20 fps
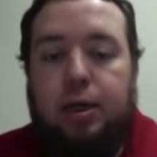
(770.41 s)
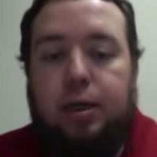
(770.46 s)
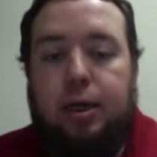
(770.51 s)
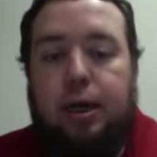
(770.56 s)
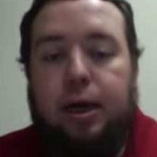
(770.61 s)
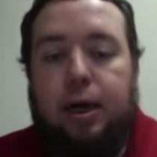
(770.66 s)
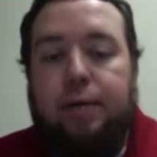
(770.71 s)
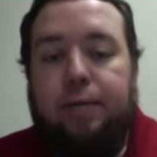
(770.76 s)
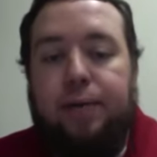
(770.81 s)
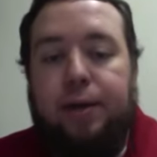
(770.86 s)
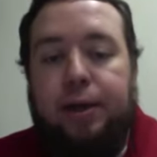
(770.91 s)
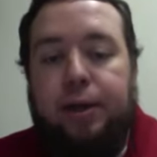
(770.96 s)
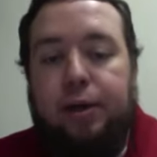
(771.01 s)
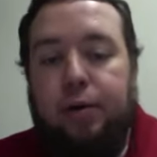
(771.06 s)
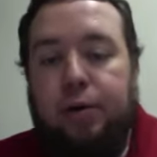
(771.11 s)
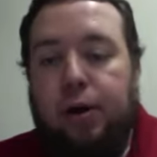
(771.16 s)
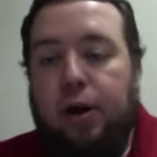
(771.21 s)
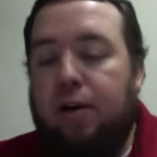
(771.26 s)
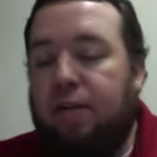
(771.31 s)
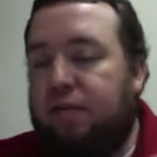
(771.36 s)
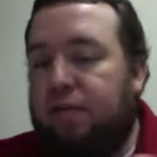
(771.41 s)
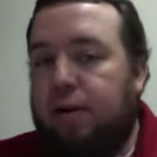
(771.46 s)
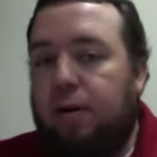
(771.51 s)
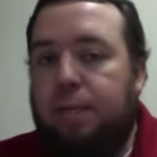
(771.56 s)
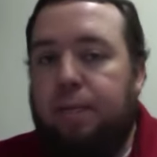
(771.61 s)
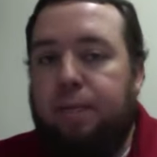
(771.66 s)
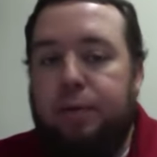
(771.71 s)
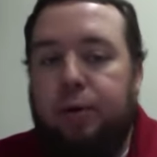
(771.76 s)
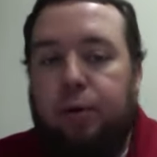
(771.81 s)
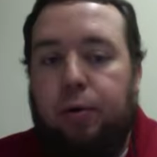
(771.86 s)
Now you know
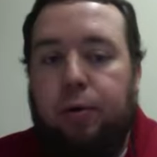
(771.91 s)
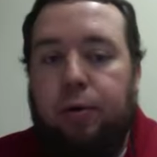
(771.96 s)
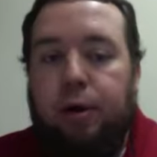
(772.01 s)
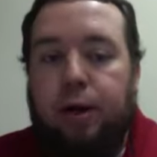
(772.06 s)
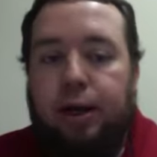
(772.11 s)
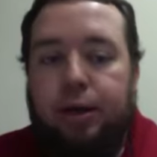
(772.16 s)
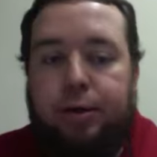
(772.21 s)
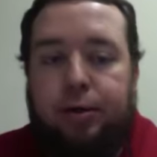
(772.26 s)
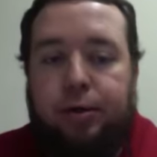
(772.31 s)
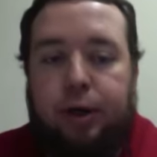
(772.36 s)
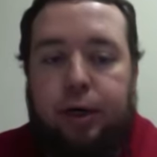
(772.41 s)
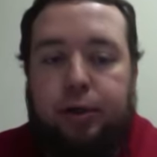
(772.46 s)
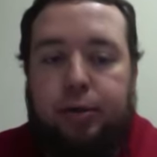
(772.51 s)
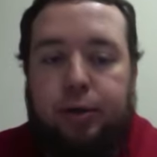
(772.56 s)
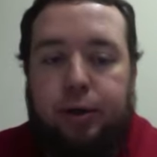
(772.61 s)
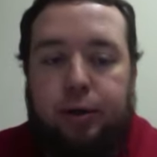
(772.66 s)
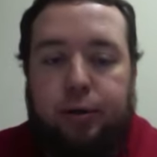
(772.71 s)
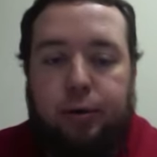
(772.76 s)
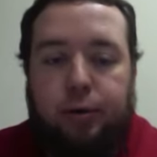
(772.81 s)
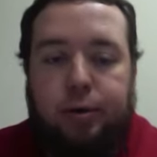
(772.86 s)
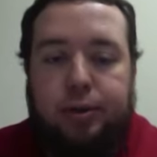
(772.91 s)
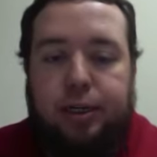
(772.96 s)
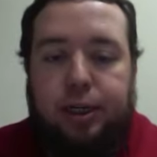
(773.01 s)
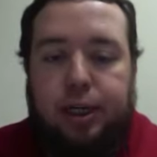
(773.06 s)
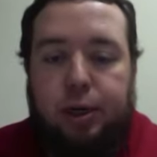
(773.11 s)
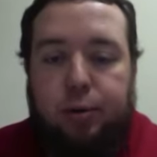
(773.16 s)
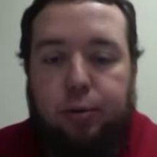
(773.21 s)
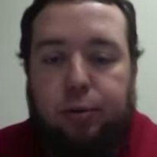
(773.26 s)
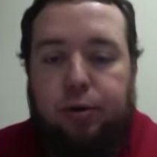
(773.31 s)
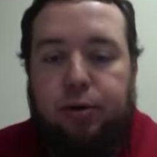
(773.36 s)
from your introductory course to
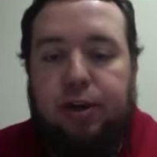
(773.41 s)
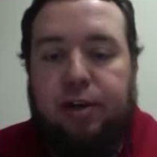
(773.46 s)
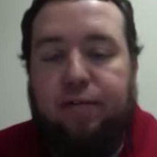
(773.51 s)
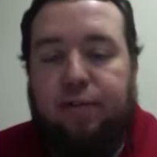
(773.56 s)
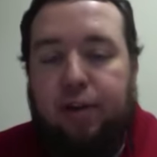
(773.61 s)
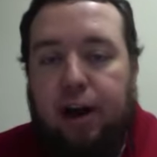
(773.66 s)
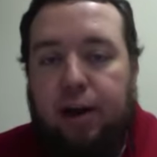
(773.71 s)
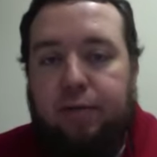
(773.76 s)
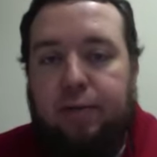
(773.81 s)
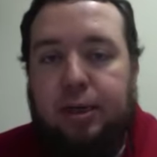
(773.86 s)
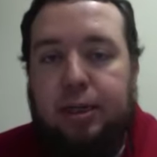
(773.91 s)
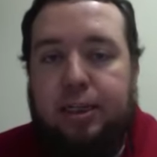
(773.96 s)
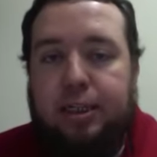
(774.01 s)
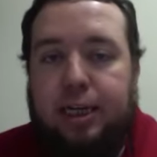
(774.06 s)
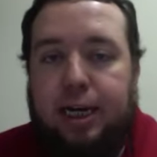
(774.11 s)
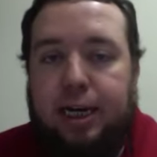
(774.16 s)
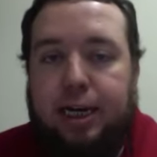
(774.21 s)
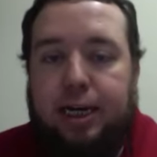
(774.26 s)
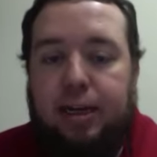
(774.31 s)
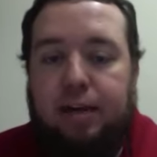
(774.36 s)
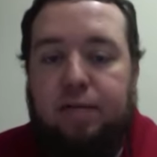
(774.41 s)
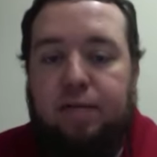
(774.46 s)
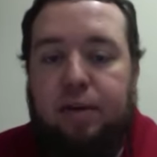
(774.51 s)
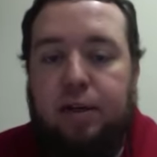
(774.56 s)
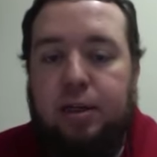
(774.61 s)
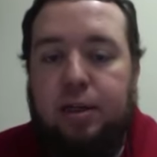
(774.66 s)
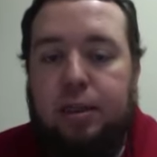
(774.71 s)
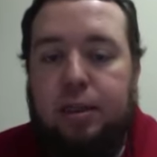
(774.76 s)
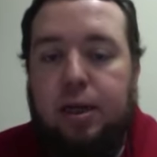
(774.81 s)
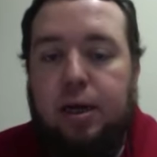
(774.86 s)
Hebrew that vav consecutive
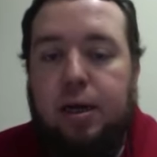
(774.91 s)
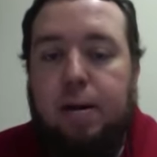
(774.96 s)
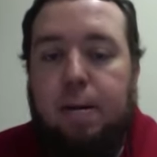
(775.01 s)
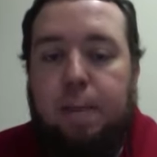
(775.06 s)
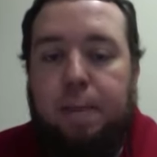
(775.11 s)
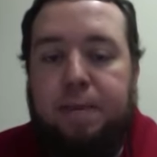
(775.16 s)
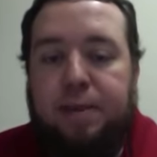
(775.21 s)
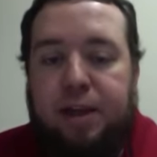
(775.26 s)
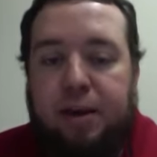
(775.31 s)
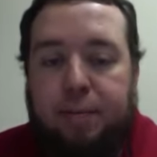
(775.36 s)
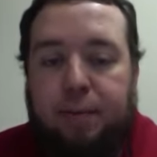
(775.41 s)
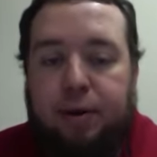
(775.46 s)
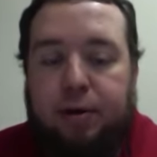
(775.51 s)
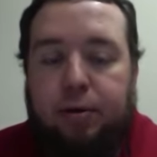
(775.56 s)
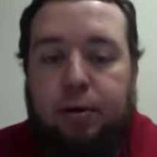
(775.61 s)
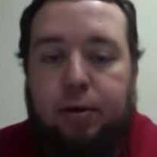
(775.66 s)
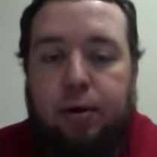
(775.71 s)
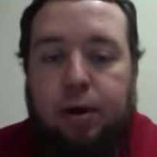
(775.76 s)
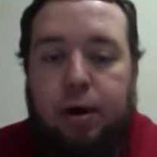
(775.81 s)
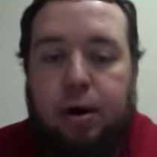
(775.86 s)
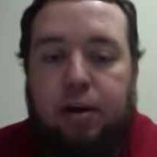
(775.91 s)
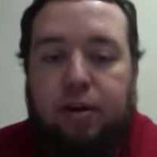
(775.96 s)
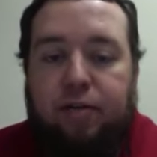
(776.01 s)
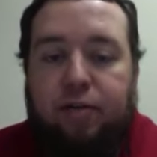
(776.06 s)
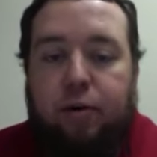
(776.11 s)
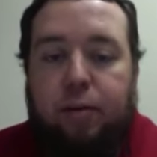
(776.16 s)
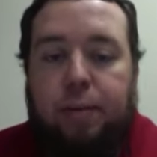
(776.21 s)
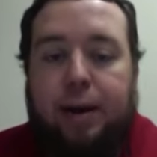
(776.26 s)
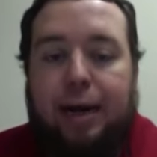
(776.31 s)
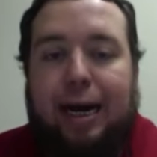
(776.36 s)
is typical
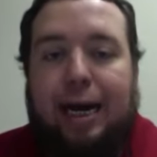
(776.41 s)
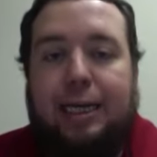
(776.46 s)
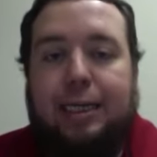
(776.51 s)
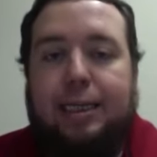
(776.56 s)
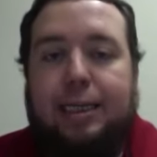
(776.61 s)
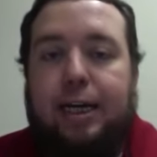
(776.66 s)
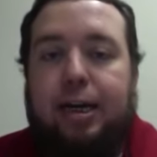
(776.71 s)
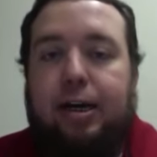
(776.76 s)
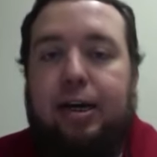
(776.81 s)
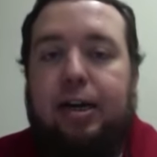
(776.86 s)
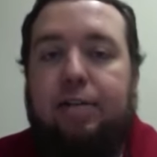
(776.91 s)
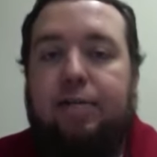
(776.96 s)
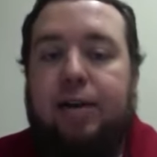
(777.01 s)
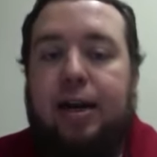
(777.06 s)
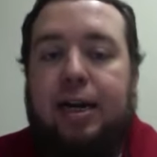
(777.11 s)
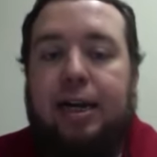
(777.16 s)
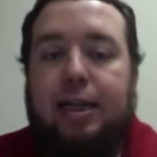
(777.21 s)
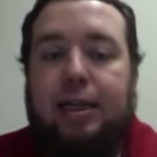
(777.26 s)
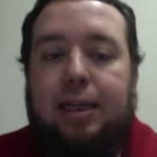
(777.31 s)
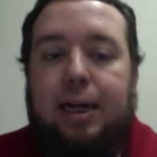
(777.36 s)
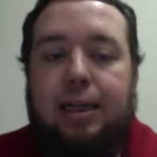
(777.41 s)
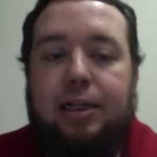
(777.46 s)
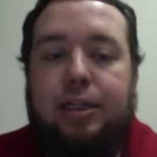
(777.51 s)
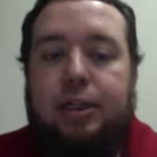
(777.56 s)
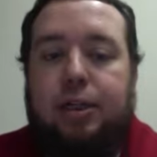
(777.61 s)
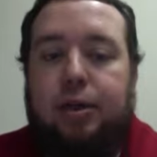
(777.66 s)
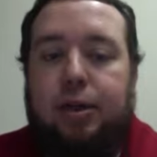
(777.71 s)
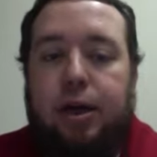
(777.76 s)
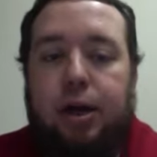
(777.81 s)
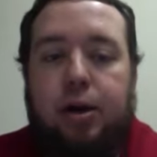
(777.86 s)
for past narrative, and it
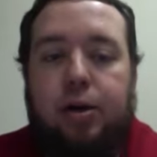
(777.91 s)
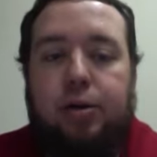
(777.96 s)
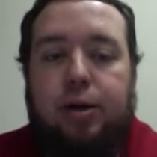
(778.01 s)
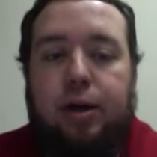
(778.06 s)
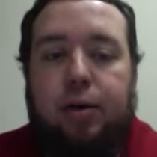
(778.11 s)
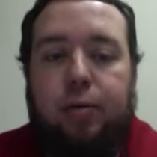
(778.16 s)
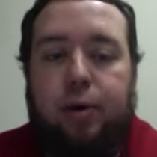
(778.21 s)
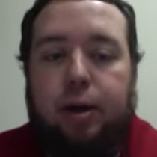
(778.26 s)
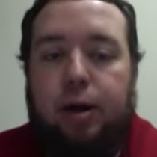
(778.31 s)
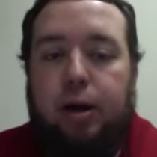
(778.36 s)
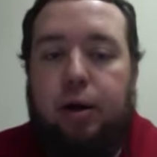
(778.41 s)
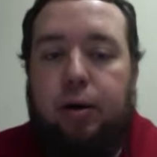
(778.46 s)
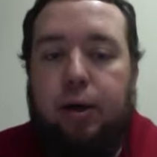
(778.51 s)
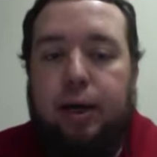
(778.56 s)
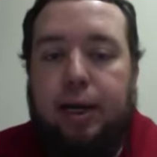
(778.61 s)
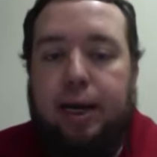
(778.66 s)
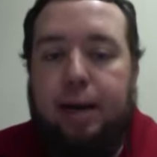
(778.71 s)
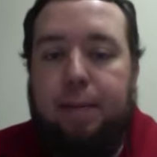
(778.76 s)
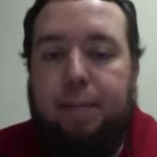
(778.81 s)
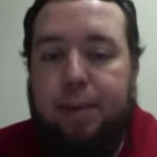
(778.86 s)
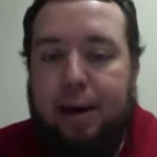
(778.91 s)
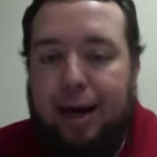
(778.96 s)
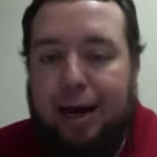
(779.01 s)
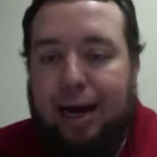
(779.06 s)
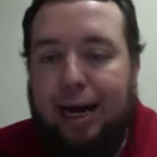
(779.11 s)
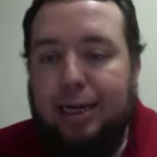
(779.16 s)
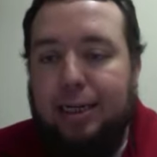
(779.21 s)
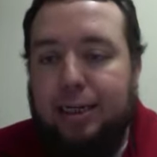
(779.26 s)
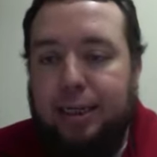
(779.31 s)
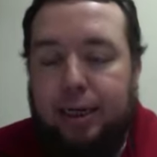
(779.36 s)
lets you know that we are in a
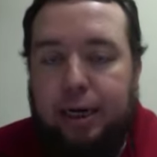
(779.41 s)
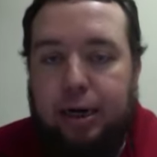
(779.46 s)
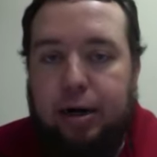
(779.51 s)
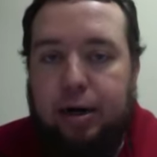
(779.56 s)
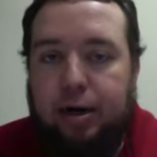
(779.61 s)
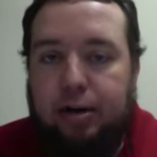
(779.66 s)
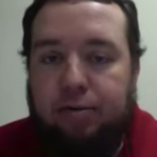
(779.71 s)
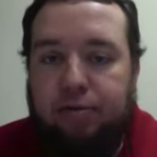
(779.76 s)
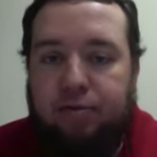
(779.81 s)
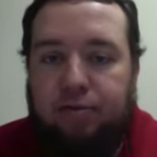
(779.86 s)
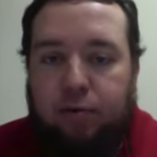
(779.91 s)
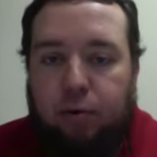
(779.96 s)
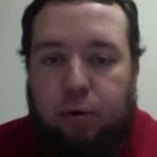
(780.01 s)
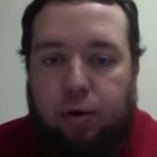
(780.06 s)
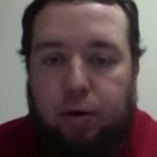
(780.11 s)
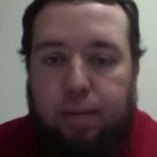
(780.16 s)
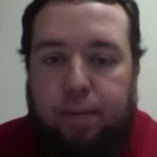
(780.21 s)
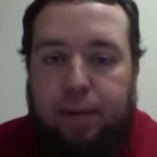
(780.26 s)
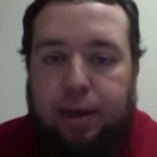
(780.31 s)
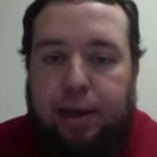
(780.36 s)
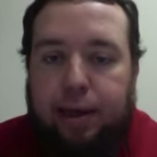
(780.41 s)
past narrative form.